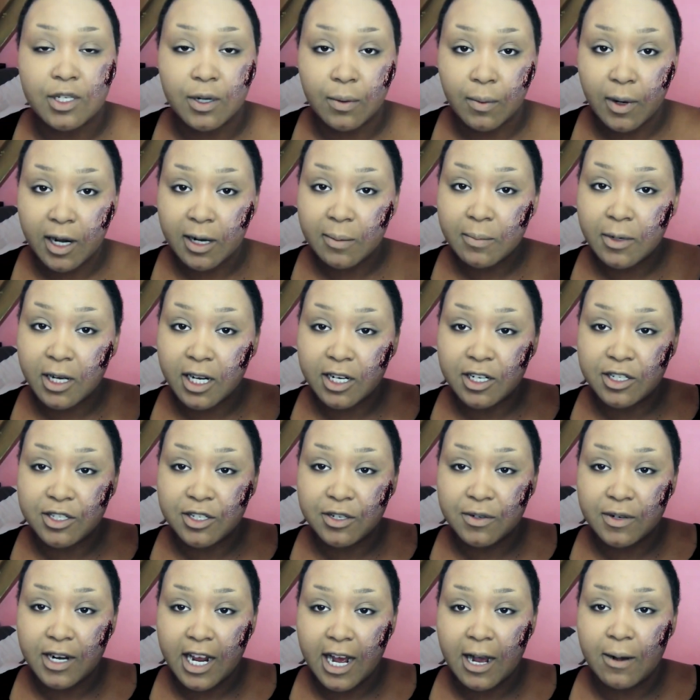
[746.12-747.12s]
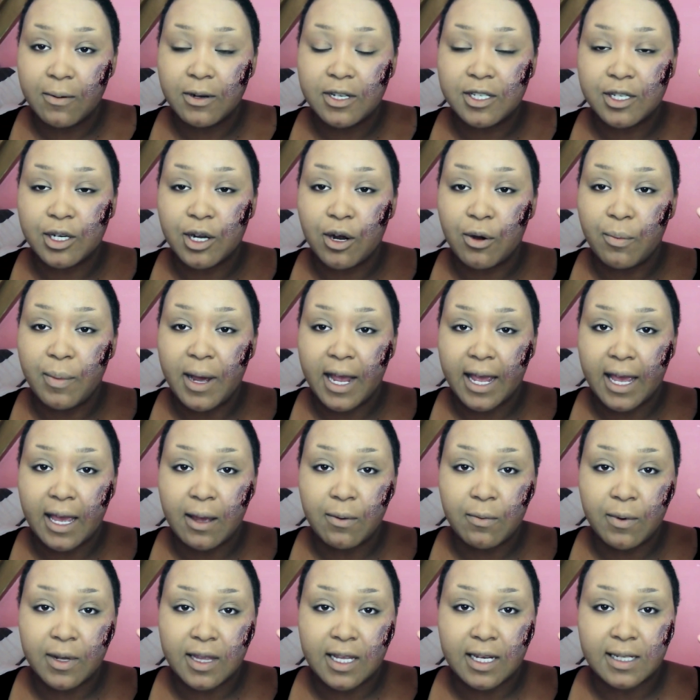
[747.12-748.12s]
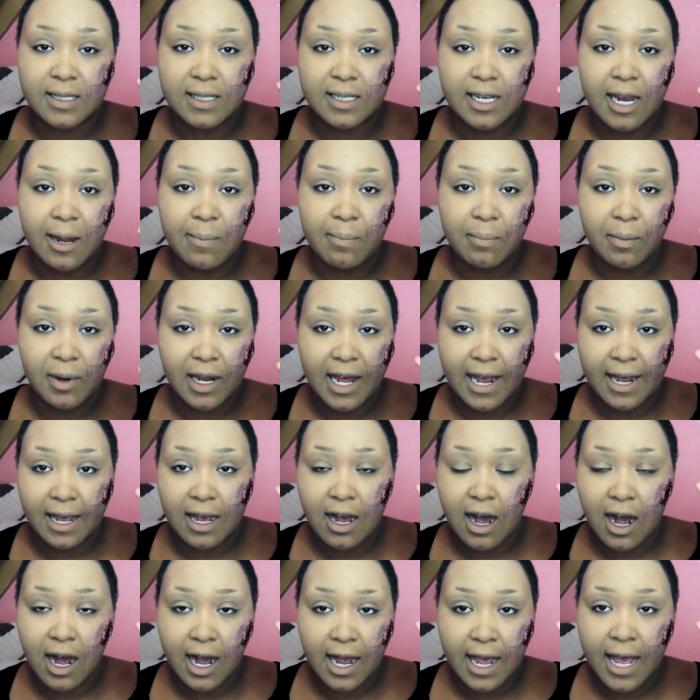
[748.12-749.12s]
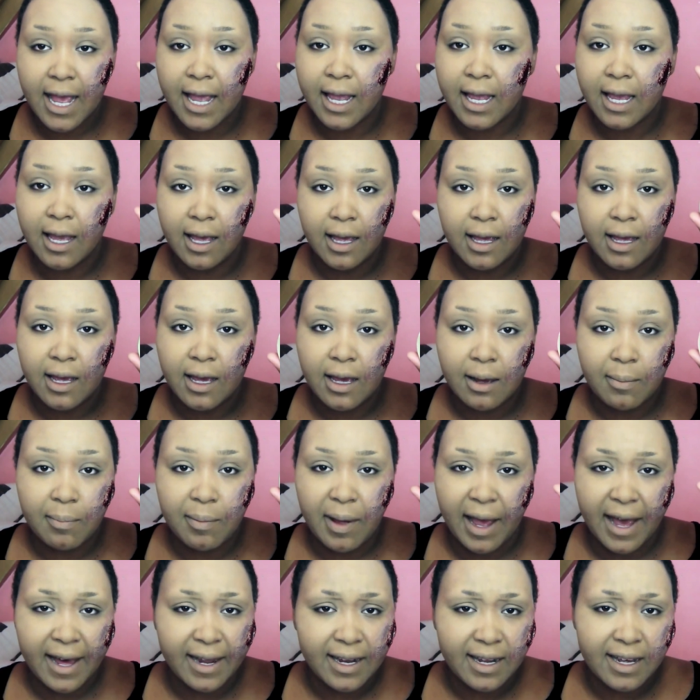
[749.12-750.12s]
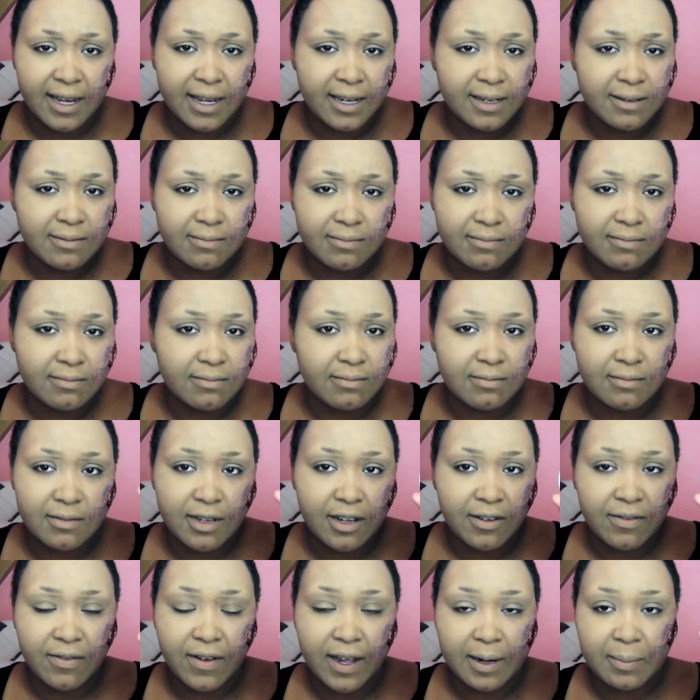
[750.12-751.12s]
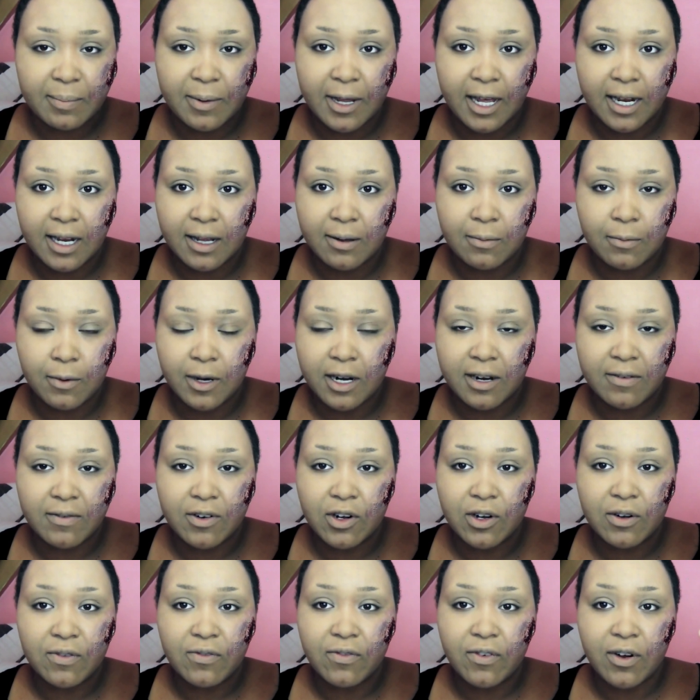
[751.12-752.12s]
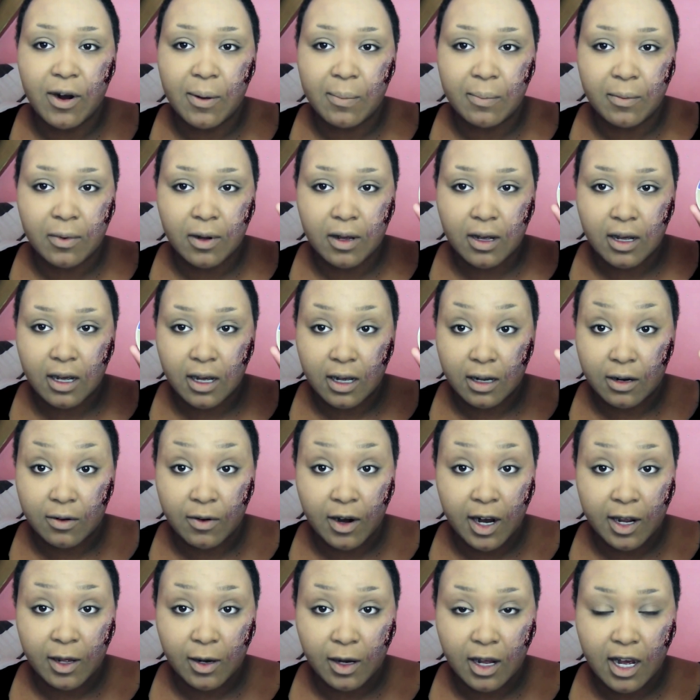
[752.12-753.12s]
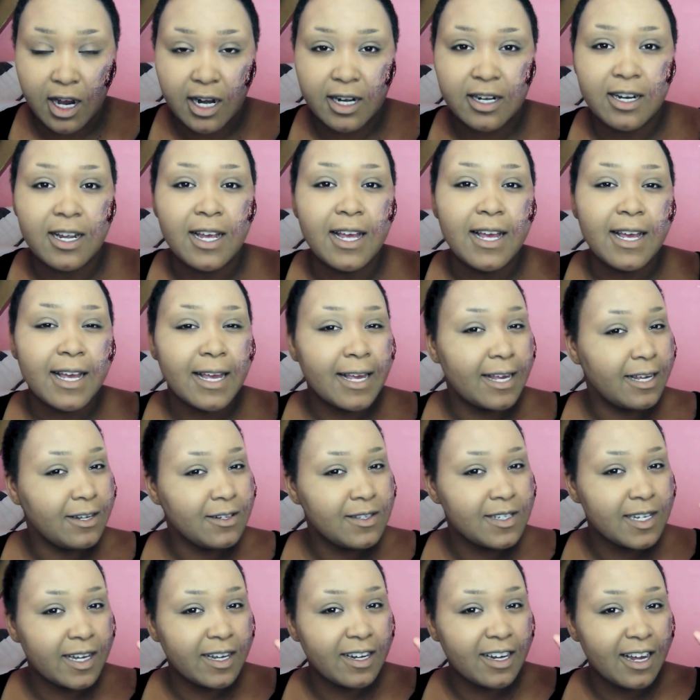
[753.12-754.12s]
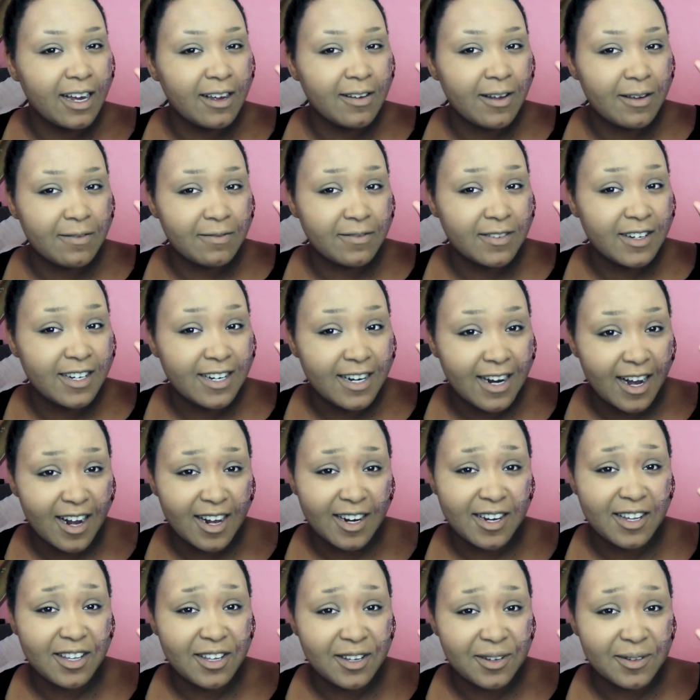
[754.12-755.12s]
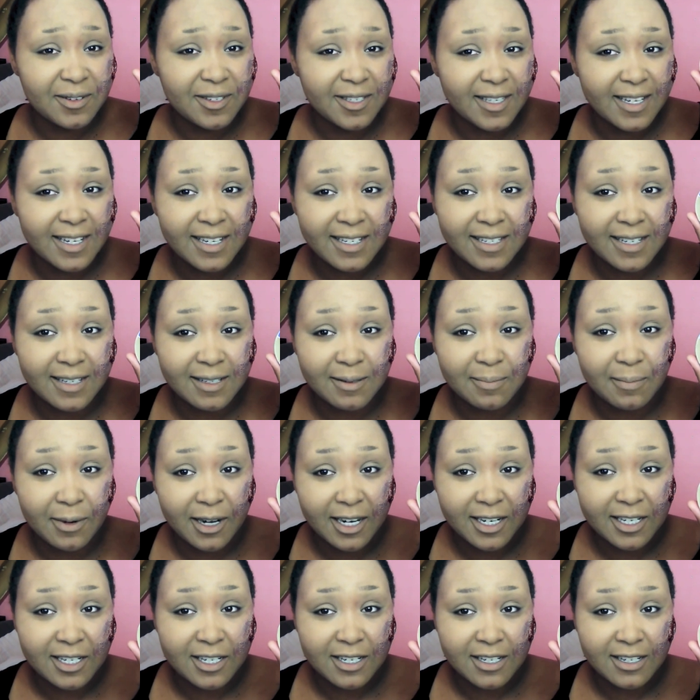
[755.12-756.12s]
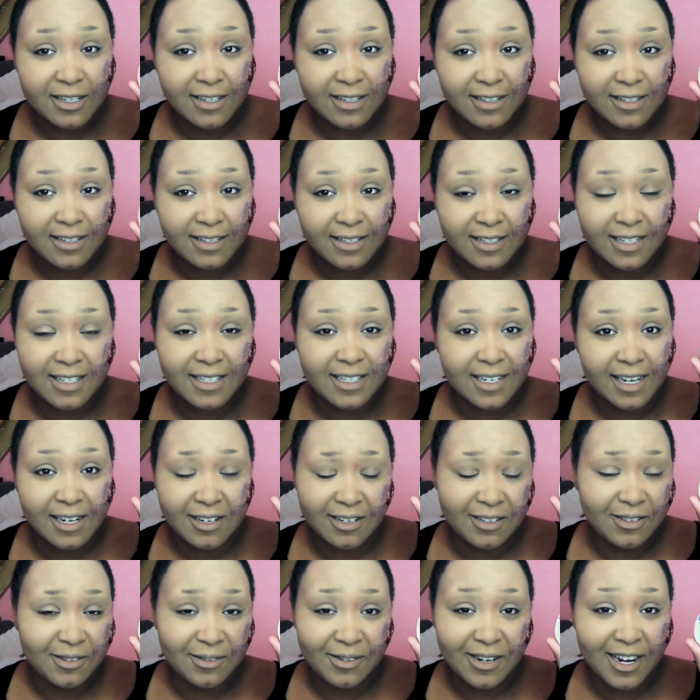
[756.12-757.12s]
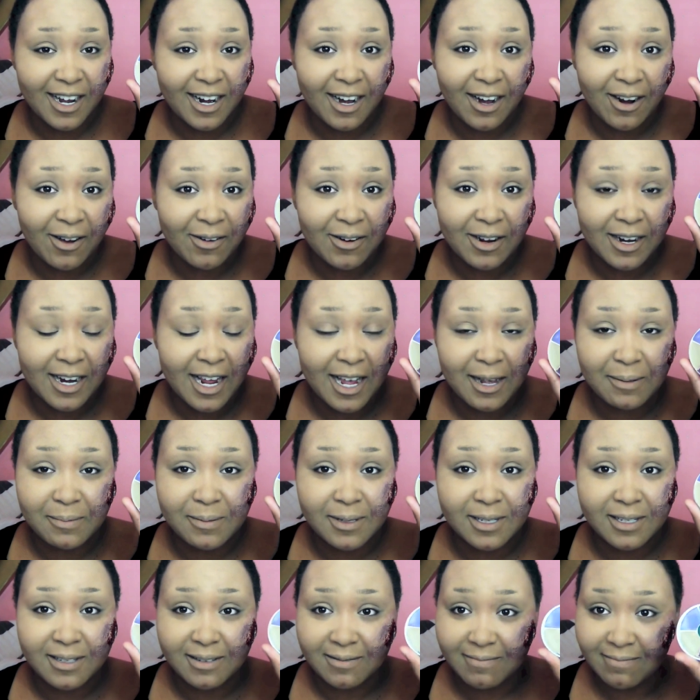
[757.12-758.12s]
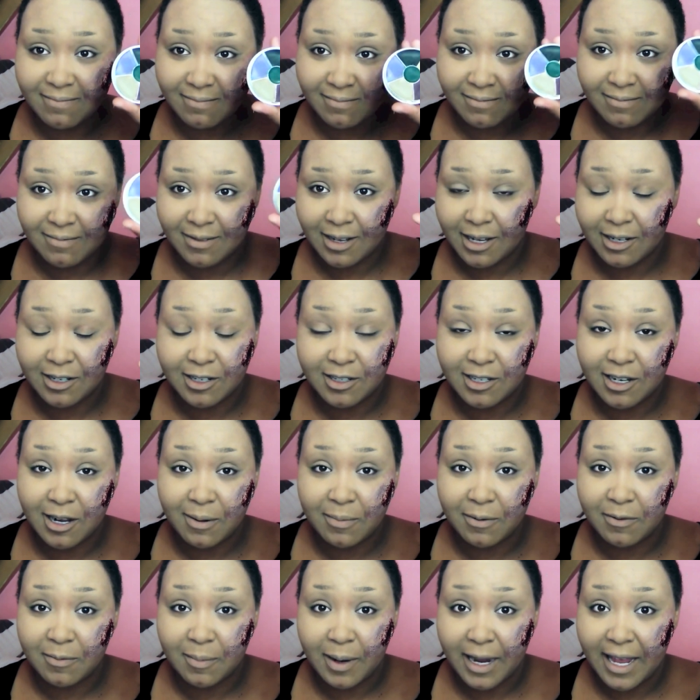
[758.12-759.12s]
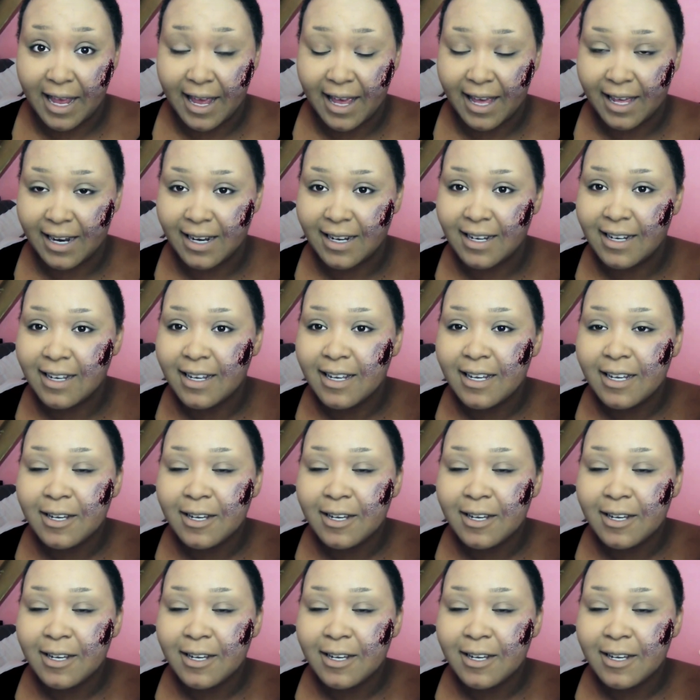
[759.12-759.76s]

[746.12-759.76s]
So what I'm gonna do now is go back in with that same black eye palette, effect palette, whatever, from uh, Kryolan. Can you tell I have not used this as much since I do not know the names on the top of my head.